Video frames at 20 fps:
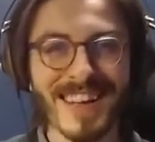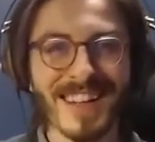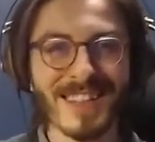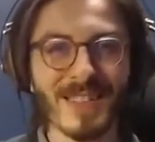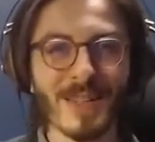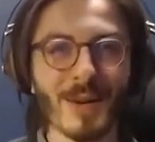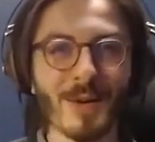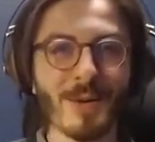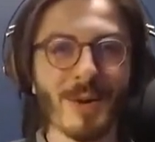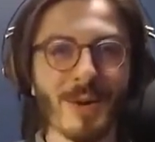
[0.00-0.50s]
And
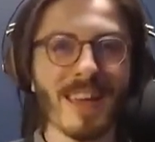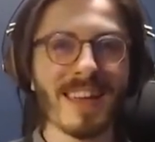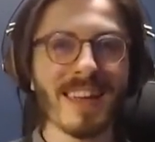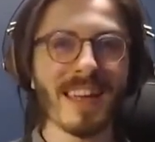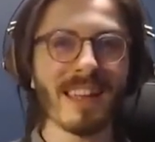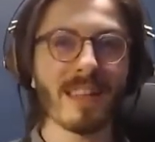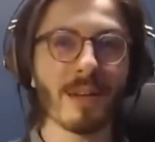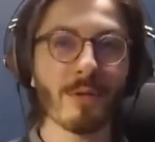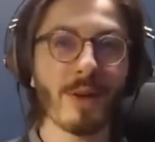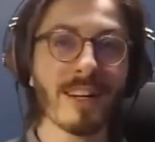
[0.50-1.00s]
so
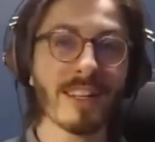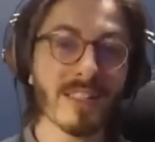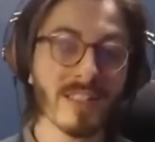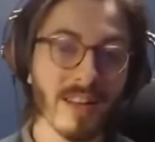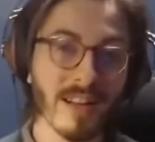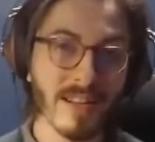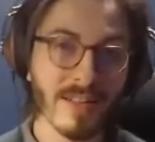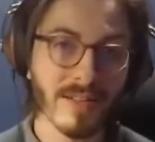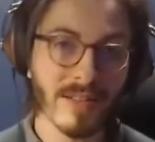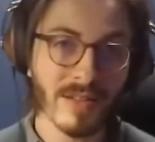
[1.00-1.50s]
in the
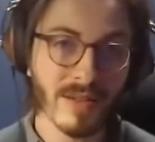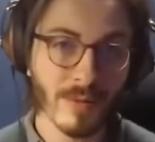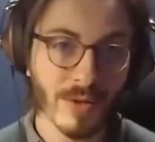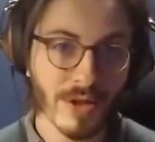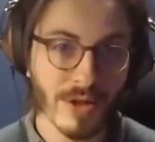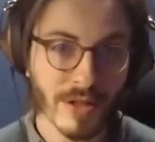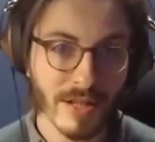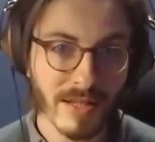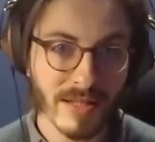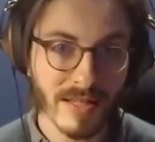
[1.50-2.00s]
Renaissance,
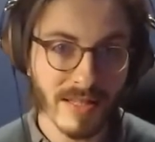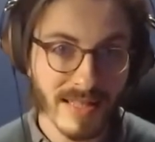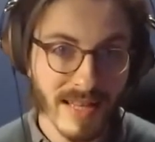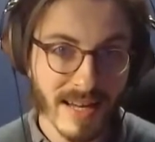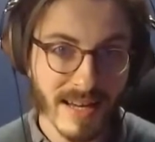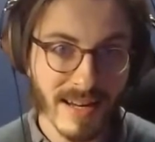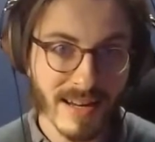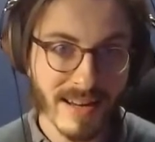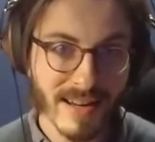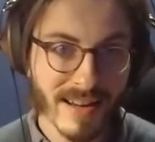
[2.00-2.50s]
which you could
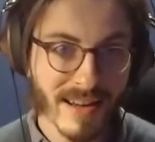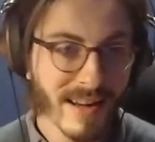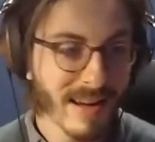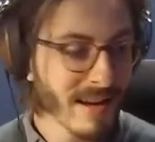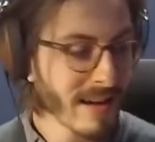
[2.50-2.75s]
say